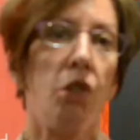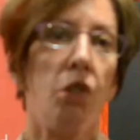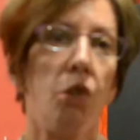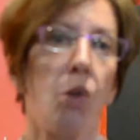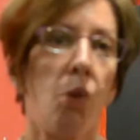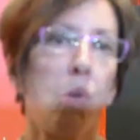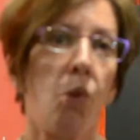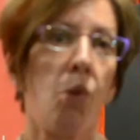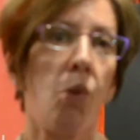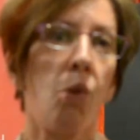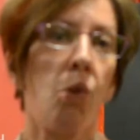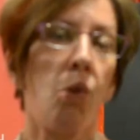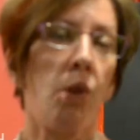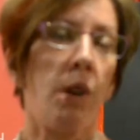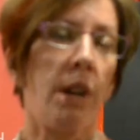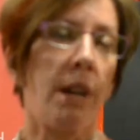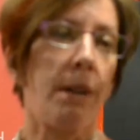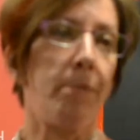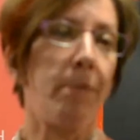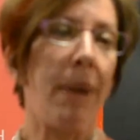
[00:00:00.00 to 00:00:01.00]
your
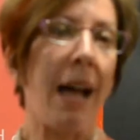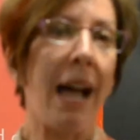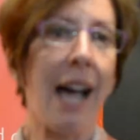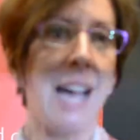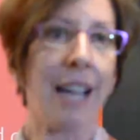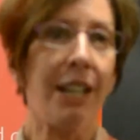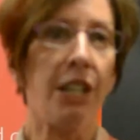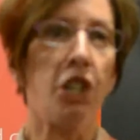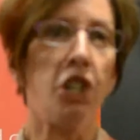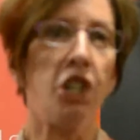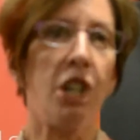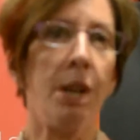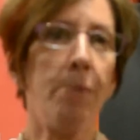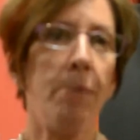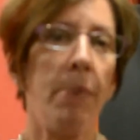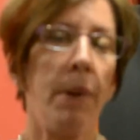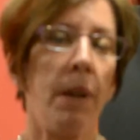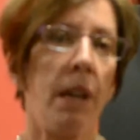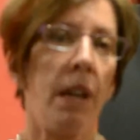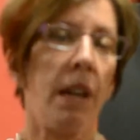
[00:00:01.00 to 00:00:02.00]
uh, partnership
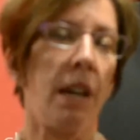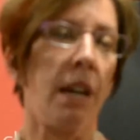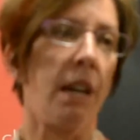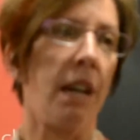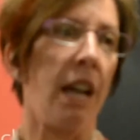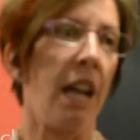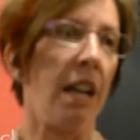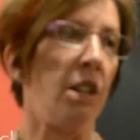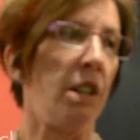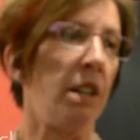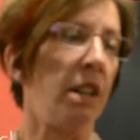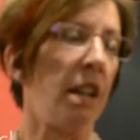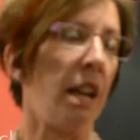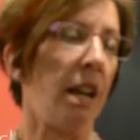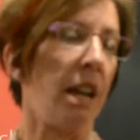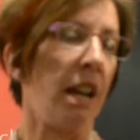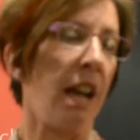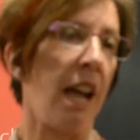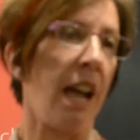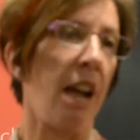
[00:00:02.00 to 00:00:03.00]
uh, and
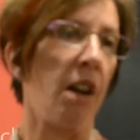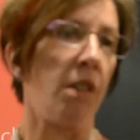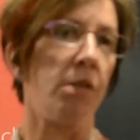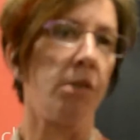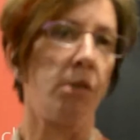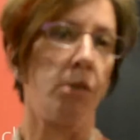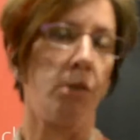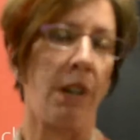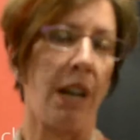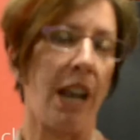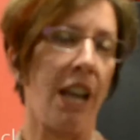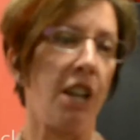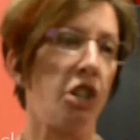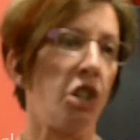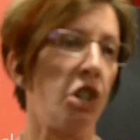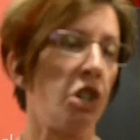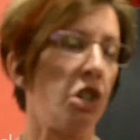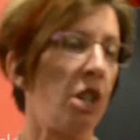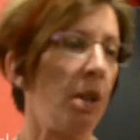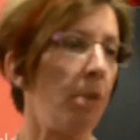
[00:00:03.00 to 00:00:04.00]
our
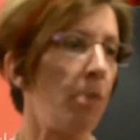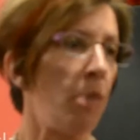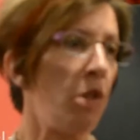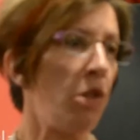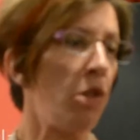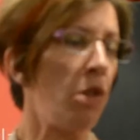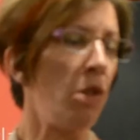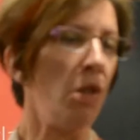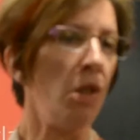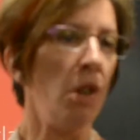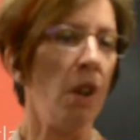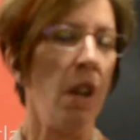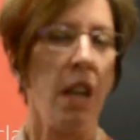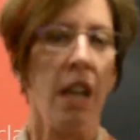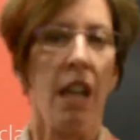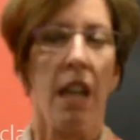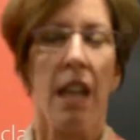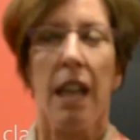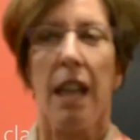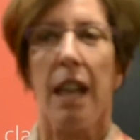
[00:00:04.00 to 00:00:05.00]
relationship with you.
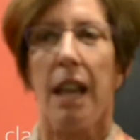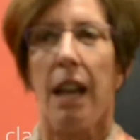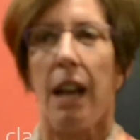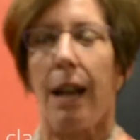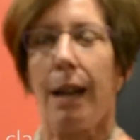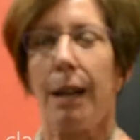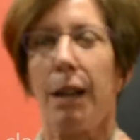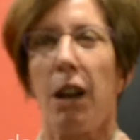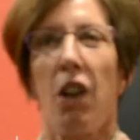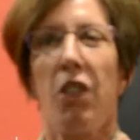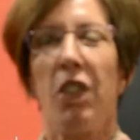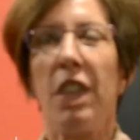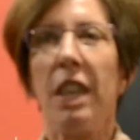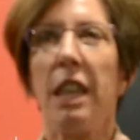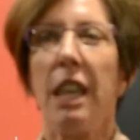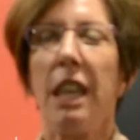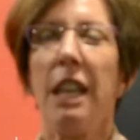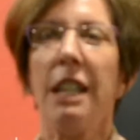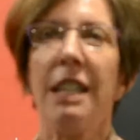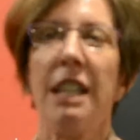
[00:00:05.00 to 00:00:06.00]
I think
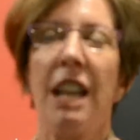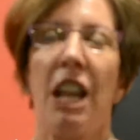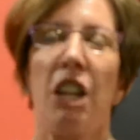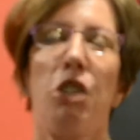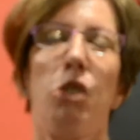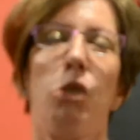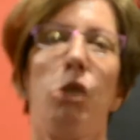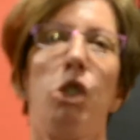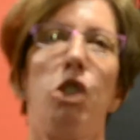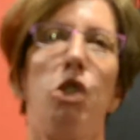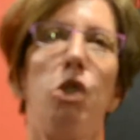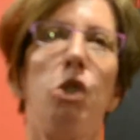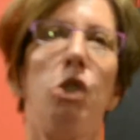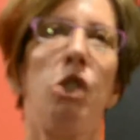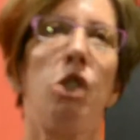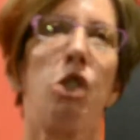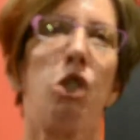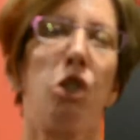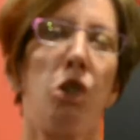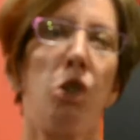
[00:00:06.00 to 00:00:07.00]
international
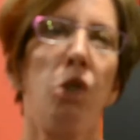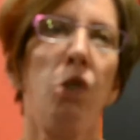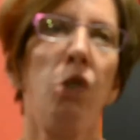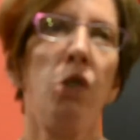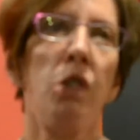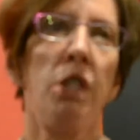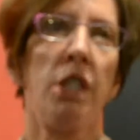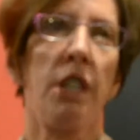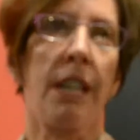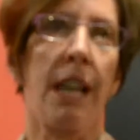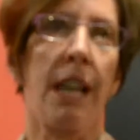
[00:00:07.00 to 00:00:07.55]
students choose to